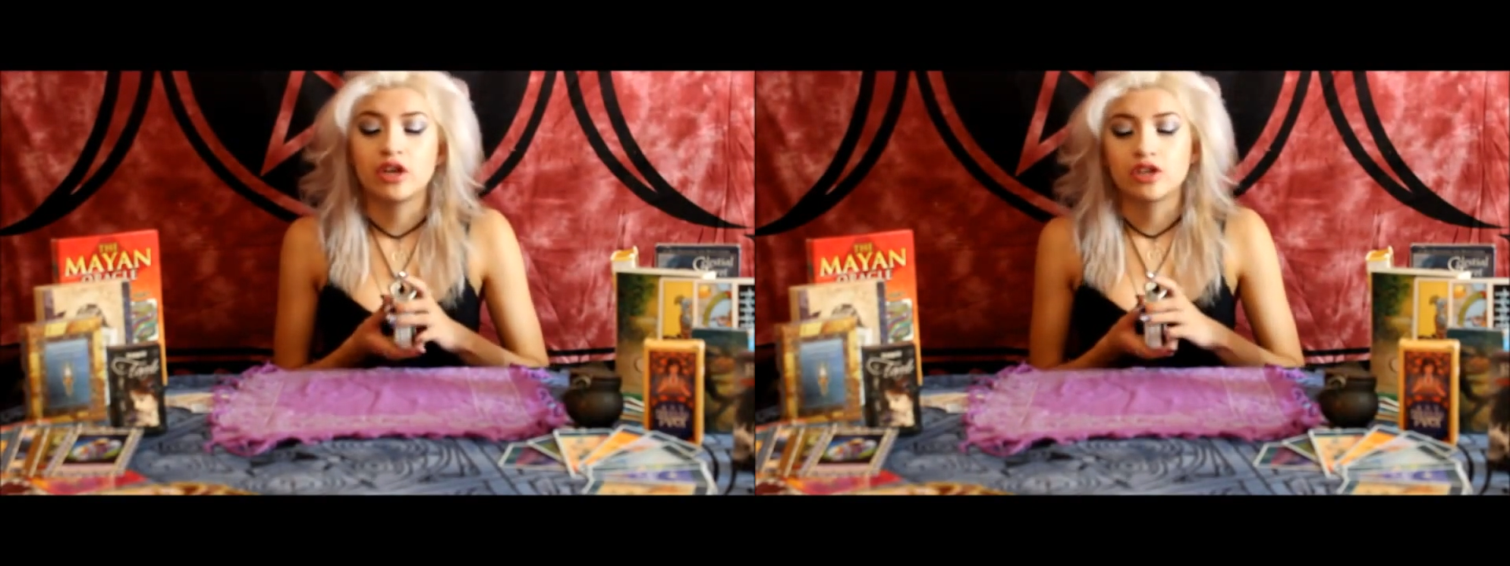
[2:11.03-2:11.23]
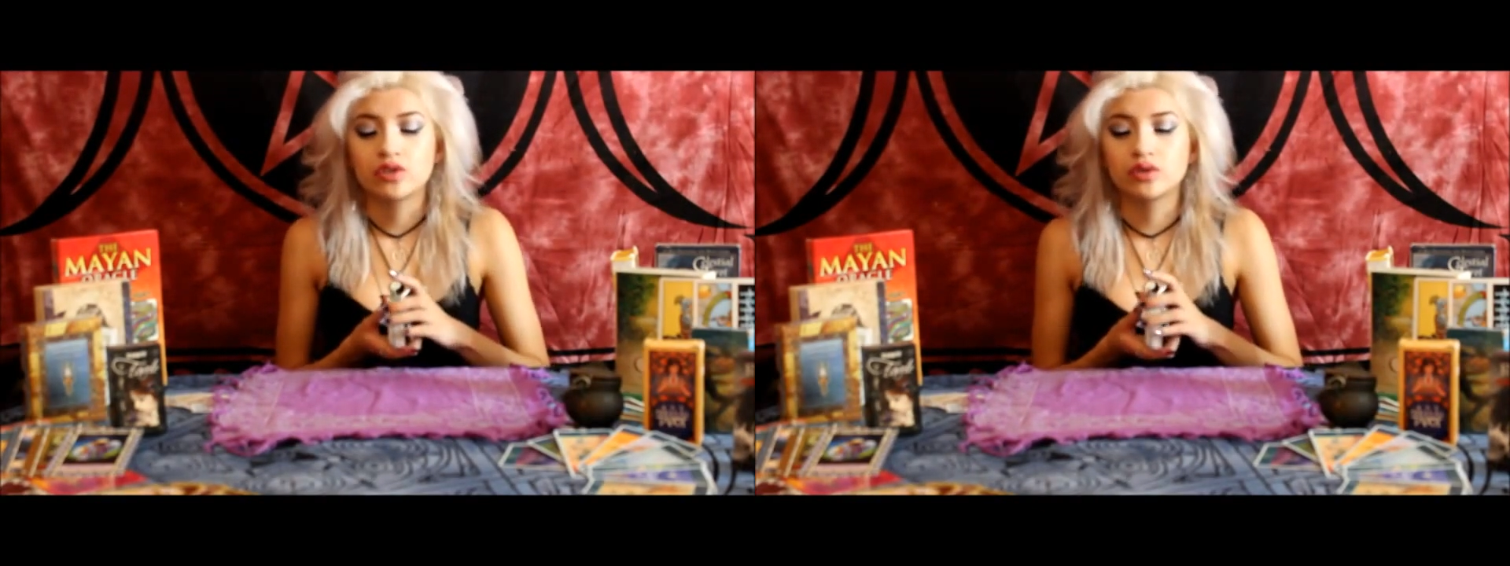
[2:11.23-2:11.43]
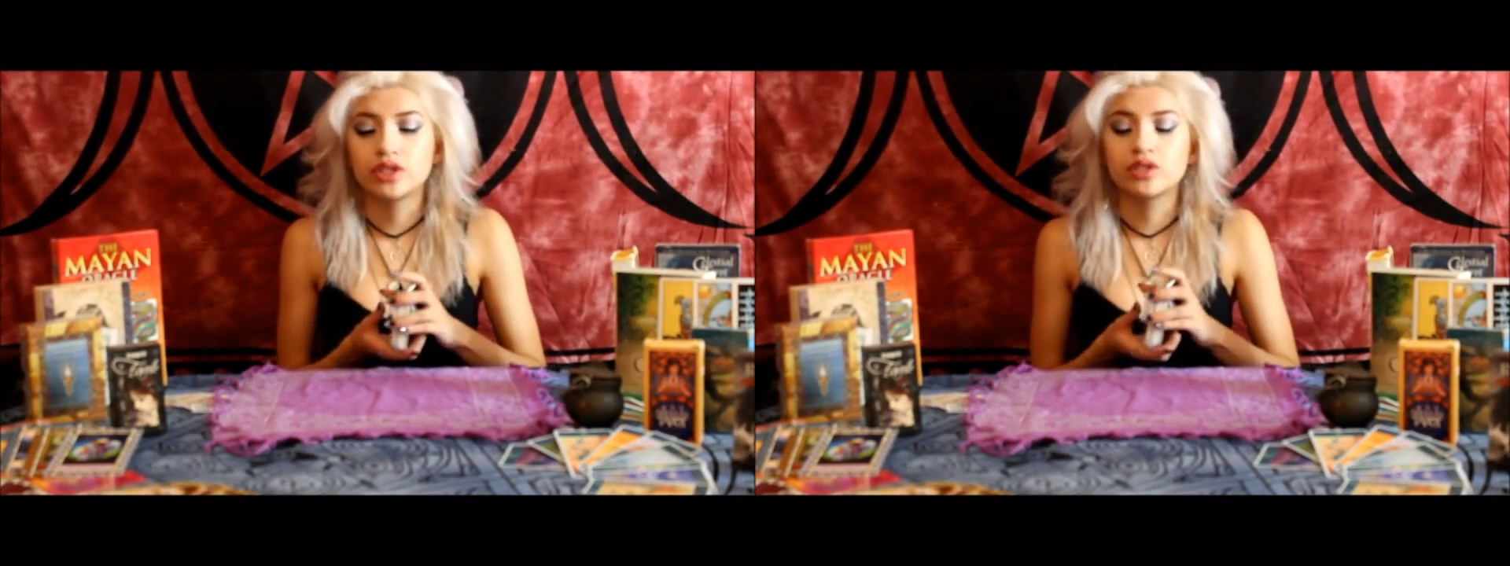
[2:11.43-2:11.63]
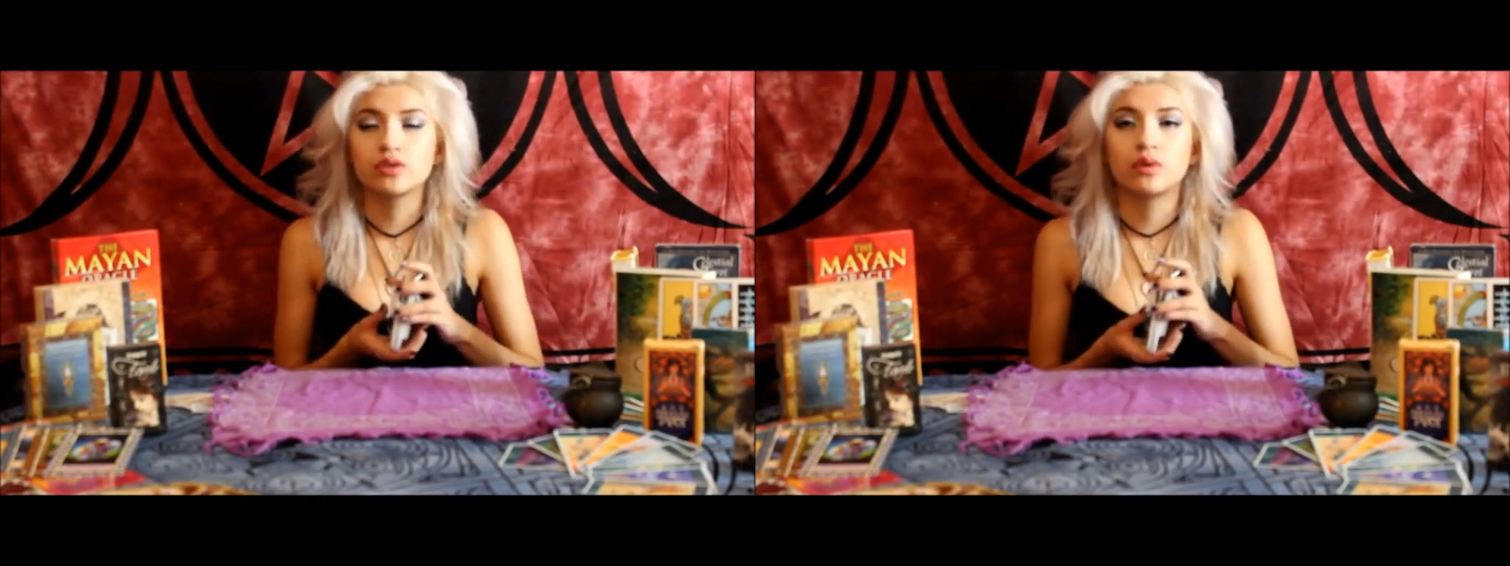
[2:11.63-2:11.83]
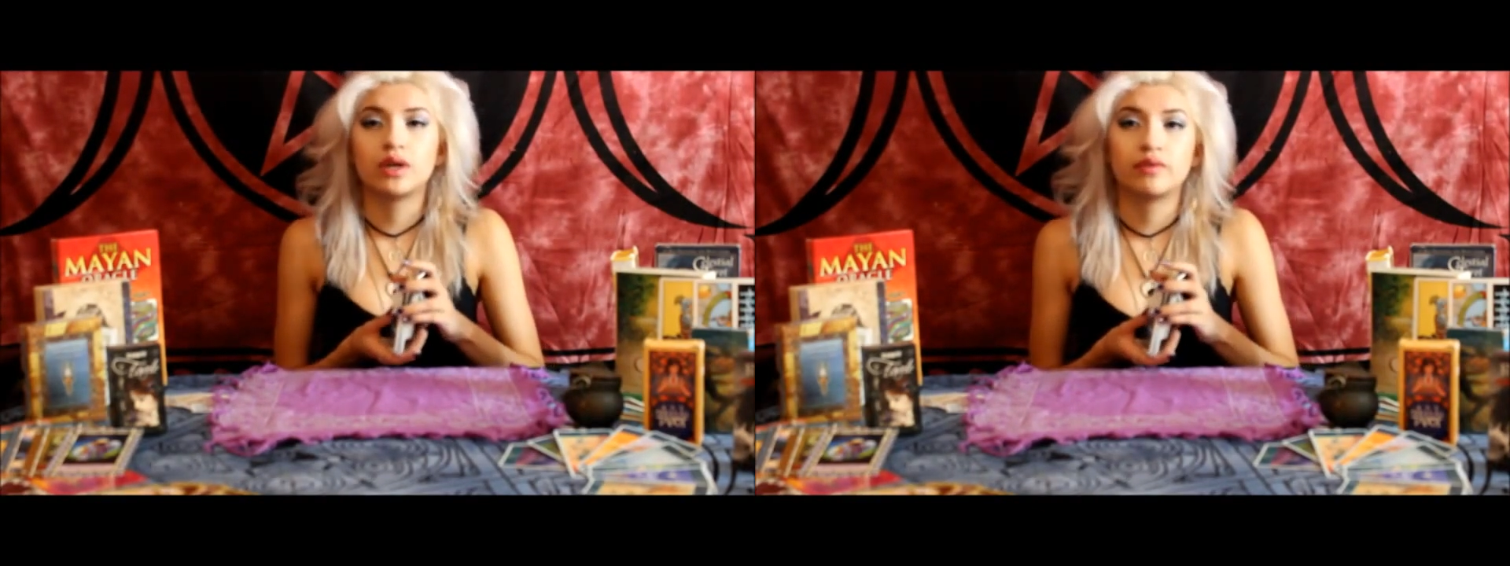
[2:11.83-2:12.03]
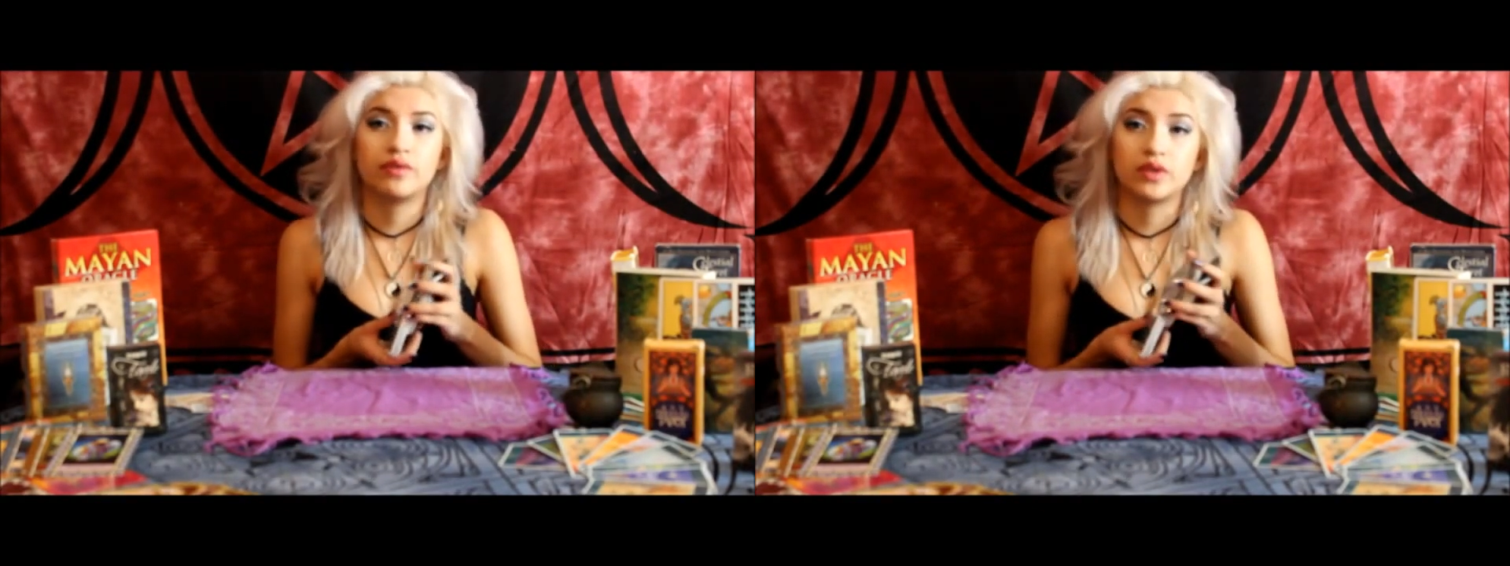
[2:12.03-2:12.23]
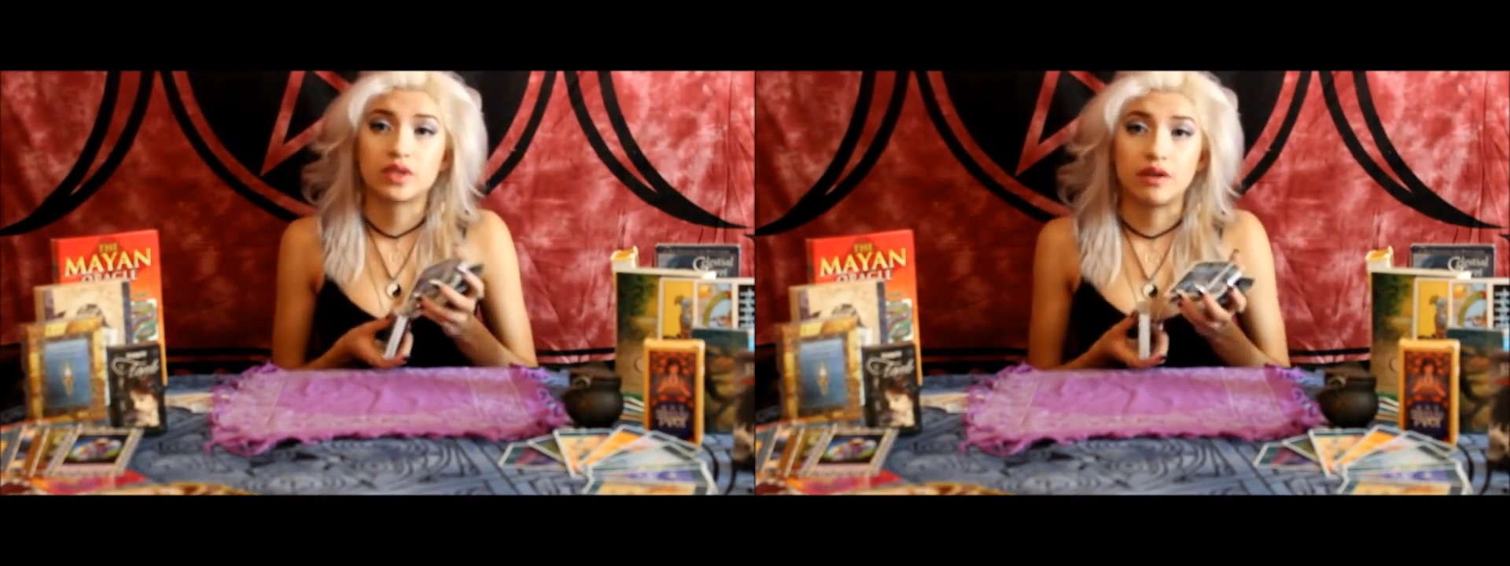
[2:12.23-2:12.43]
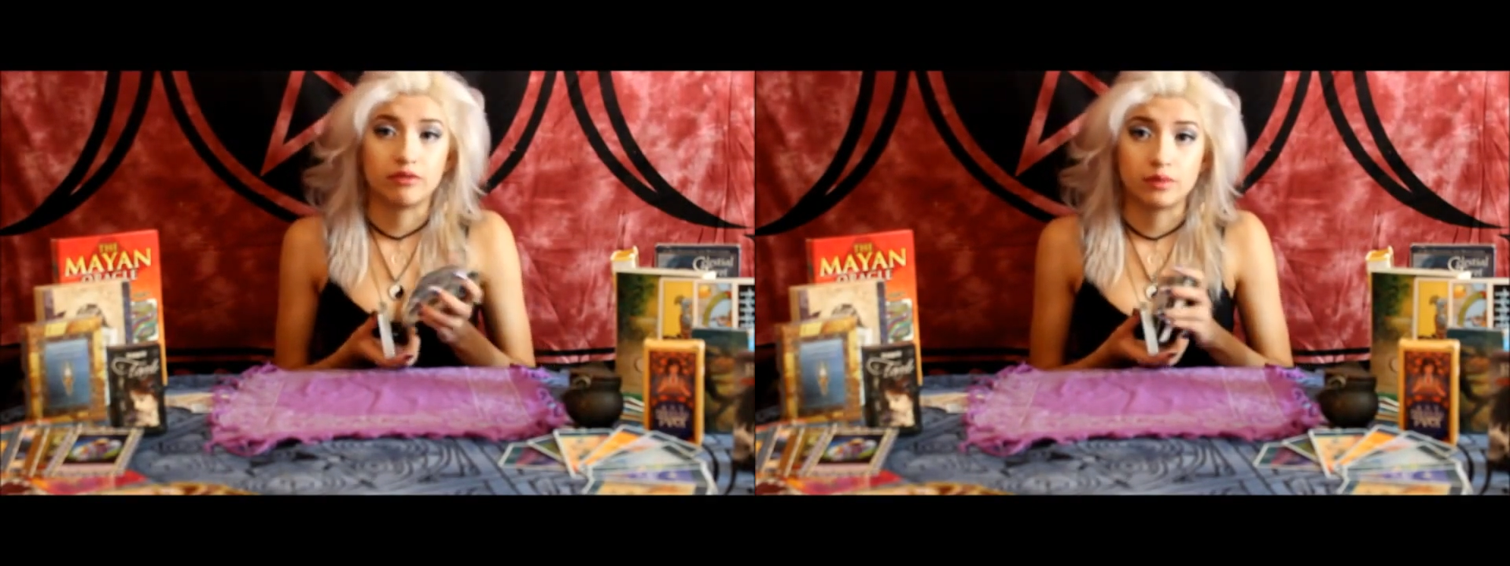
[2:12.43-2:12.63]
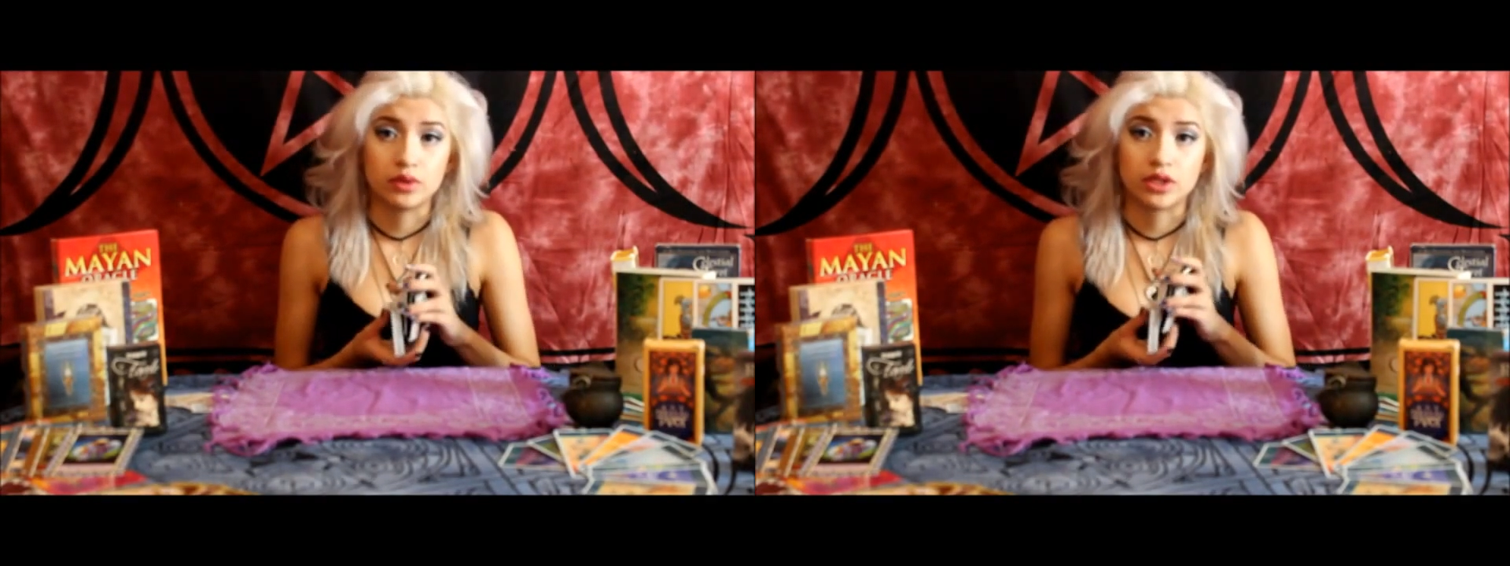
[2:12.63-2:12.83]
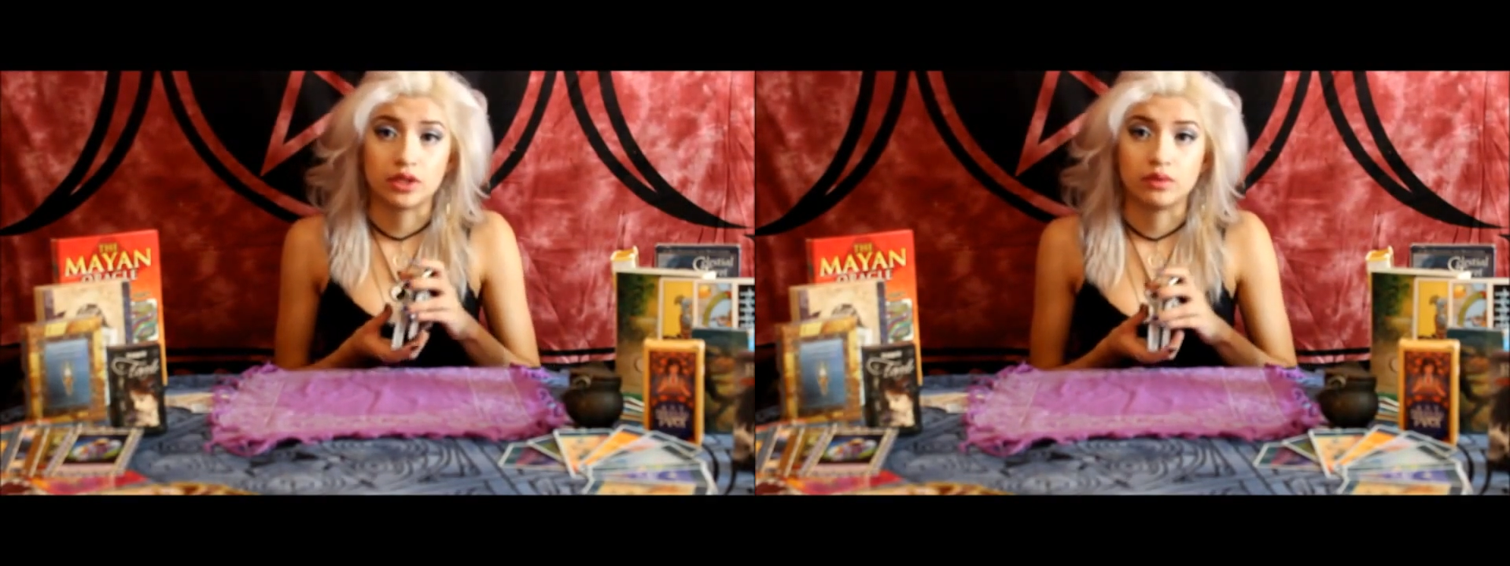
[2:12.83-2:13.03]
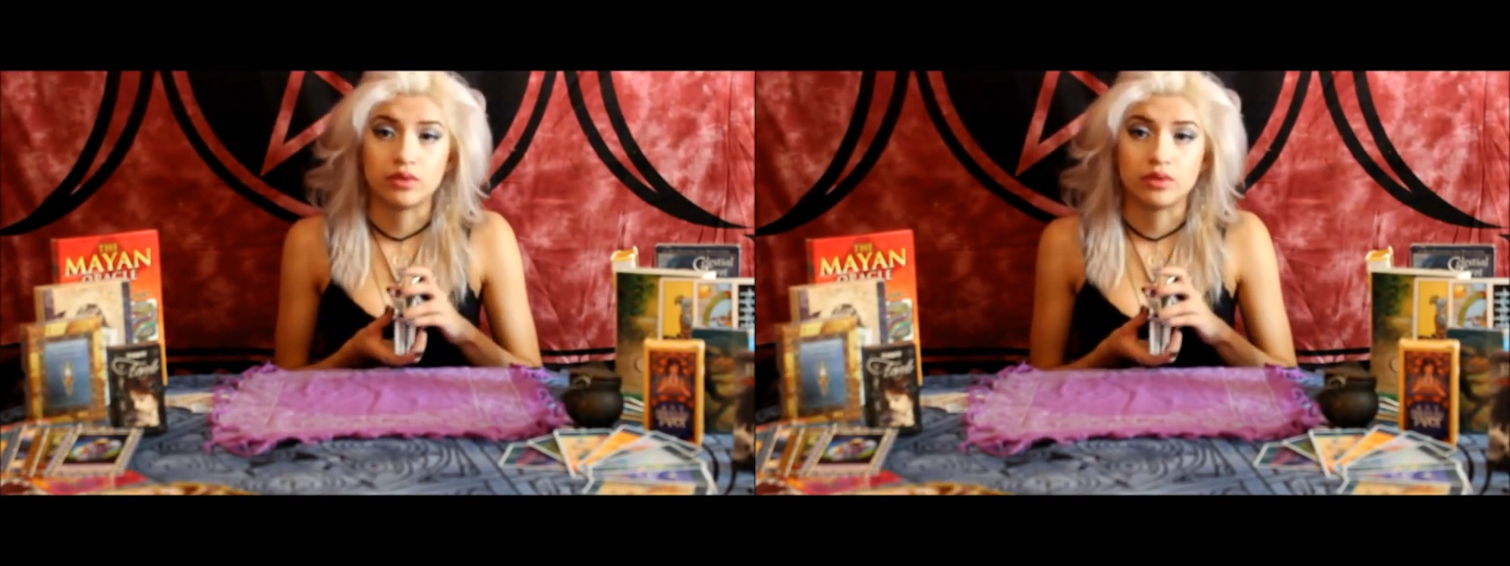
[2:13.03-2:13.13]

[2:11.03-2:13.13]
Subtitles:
so just do whatever feels comfortable to you.